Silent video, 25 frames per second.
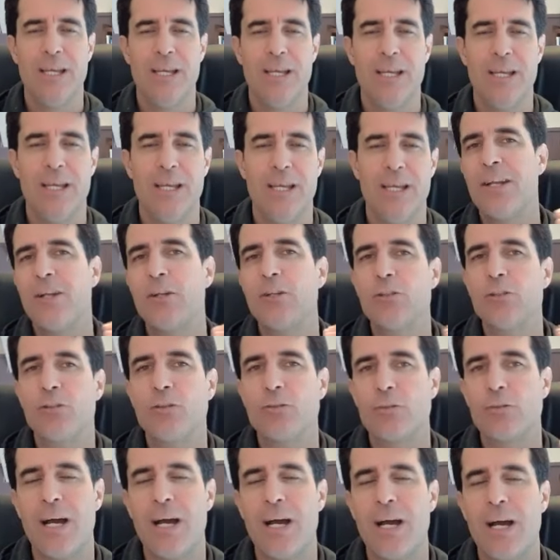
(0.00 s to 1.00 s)
If I don't
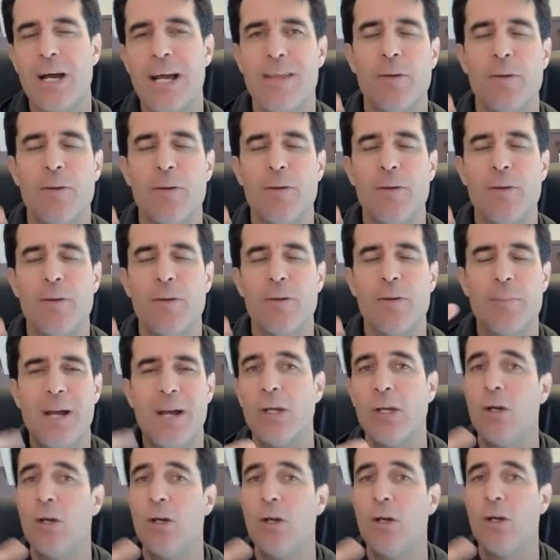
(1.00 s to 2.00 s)
try, the mind can
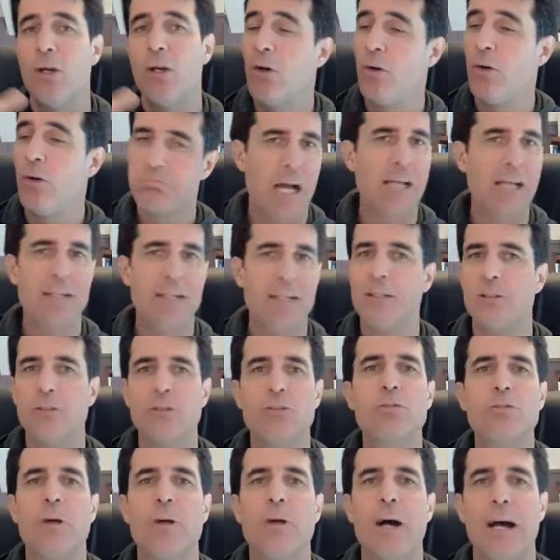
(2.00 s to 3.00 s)
say, oh, I didn't
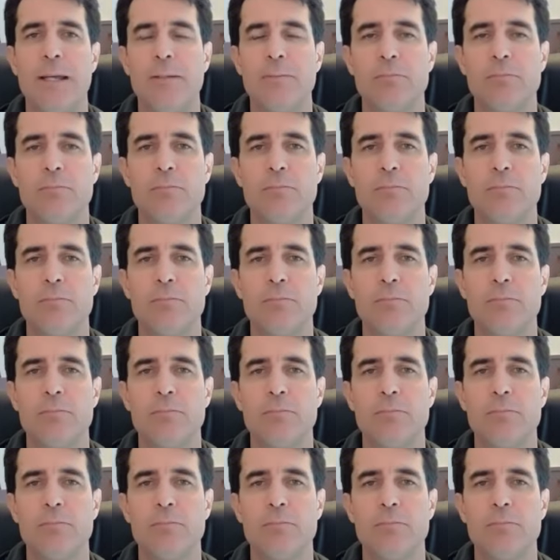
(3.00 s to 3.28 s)
try.